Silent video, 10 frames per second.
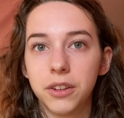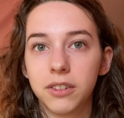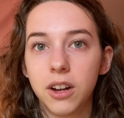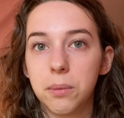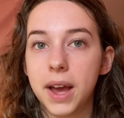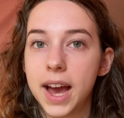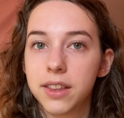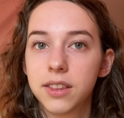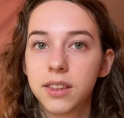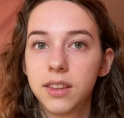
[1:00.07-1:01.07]
the wrong
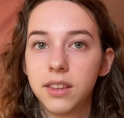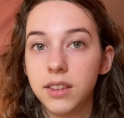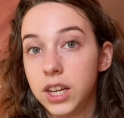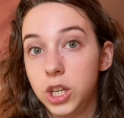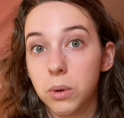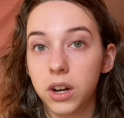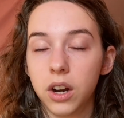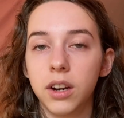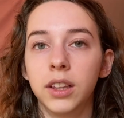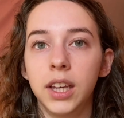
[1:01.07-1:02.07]
path that you are
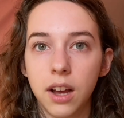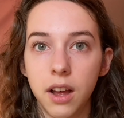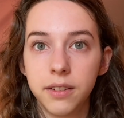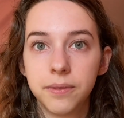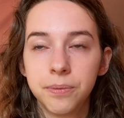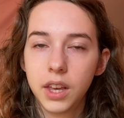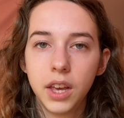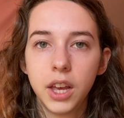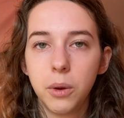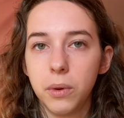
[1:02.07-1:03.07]
currently on.
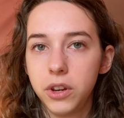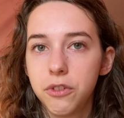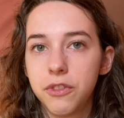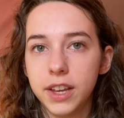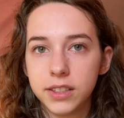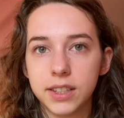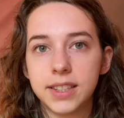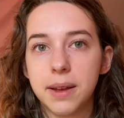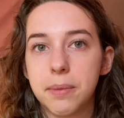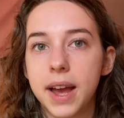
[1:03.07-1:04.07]
When you face a
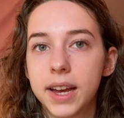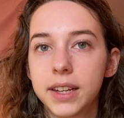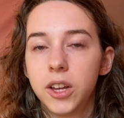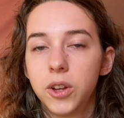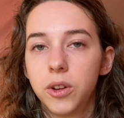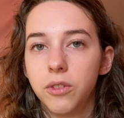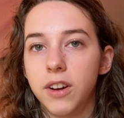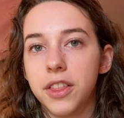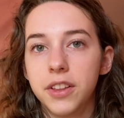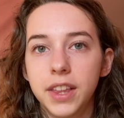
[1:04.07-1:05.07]
setback,
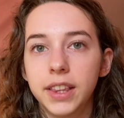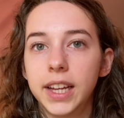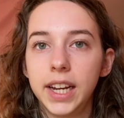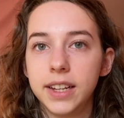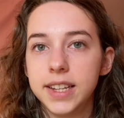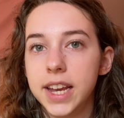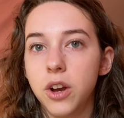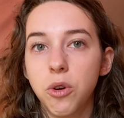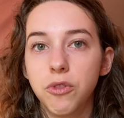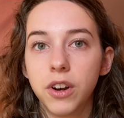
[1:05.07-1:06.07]
rather than letting it take
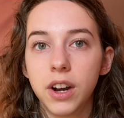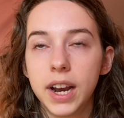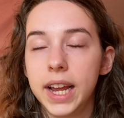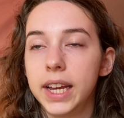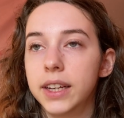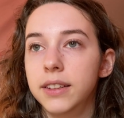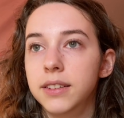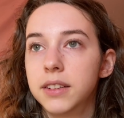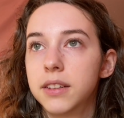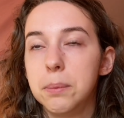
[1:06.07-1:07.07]
over
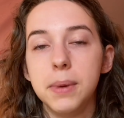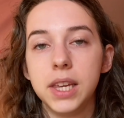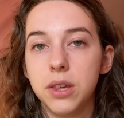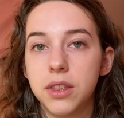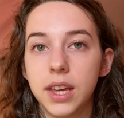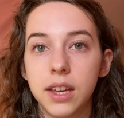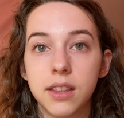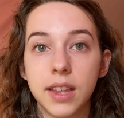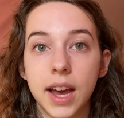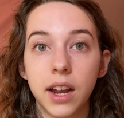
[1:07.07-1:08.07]
and make you think
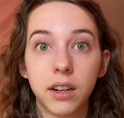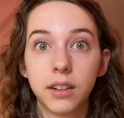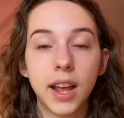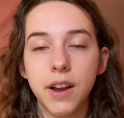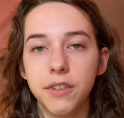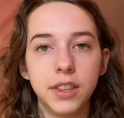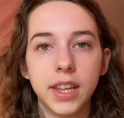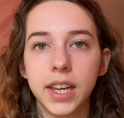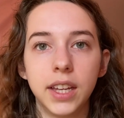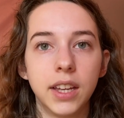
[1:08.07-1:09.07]
that
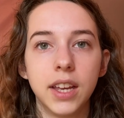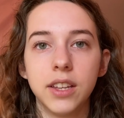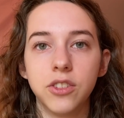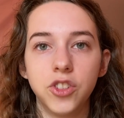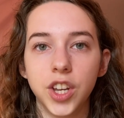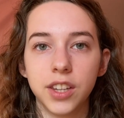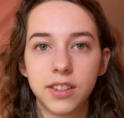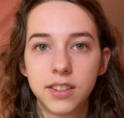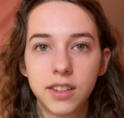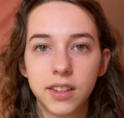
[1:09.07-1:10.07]
everything is
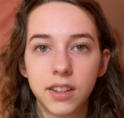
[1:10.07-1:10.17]
just